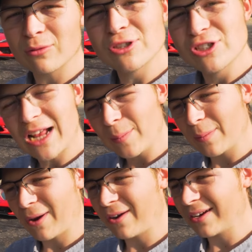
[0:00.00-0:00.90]
from Shelby
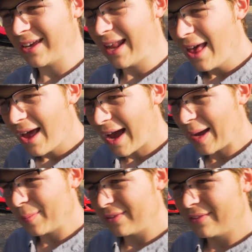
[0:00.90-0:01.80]
American,
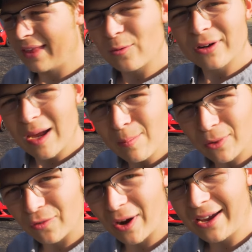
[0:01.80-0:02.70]
um, they were
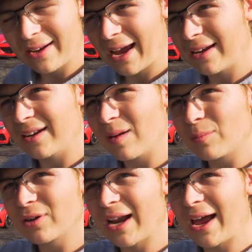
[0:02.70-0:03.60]
numbered, right? And I had
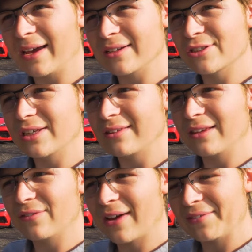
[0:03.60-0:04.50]
number nine G
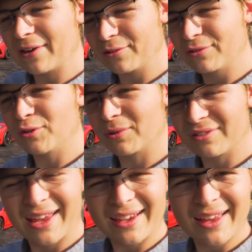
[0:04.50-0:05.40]
T five hundred Super
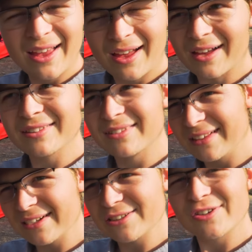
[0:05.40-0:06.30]
Snake, a
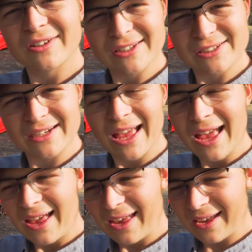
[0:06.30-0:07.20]
signature edition,
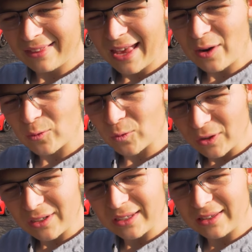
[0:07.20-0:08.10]
and that
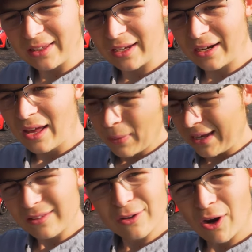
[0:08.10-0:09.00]
really did
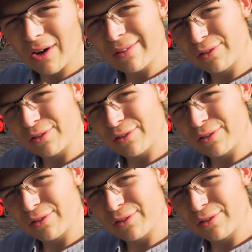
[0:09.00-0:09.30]
make the car